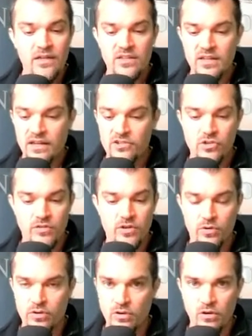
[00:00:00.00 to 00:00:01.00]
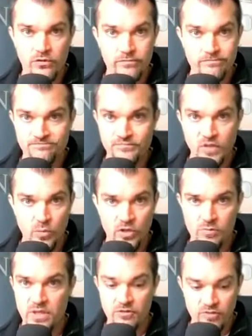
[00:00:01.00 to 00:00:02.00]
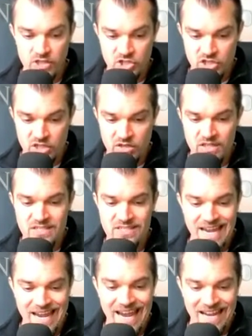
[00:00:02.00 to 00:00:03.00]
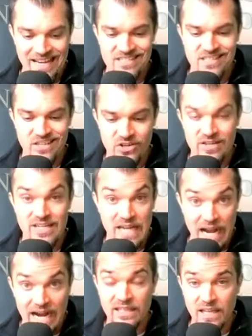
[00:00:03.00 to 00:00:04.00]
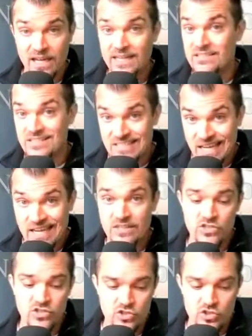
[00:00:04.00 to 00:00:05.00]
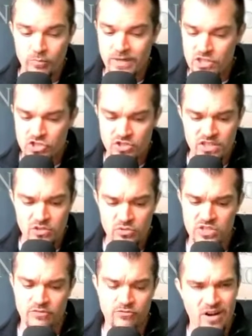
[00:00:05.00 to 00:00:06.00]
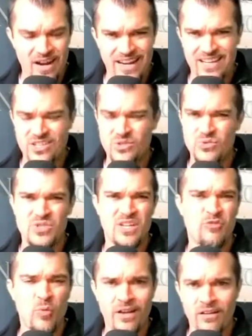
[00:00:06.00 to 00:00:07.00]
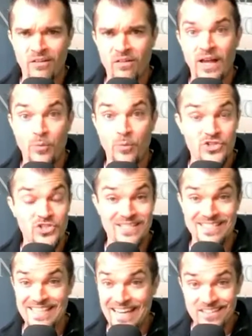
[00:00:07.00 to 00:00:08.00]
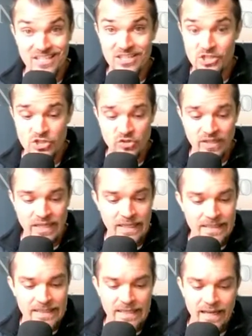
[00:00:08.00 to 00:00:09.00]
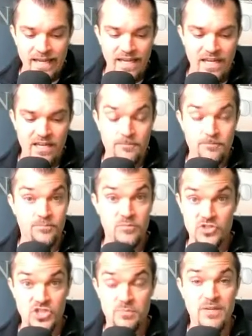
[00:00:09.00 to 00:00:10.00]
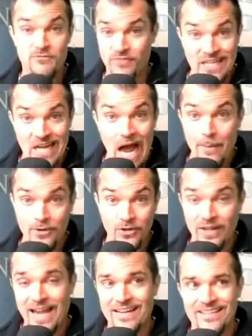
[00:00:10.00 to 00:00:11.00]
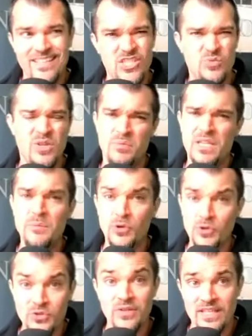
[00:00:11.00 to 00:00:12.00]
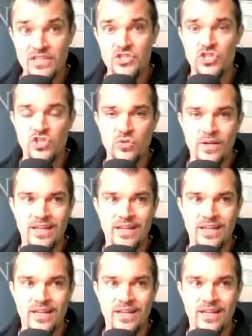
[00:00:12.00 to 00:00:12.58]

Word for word: you got to start recording all calls with beneficiaries as their guideline states. So make sure you do stuff right, do stuff well. I want you to stay in this industry and just be phenomenal at it. These sweet people do need you.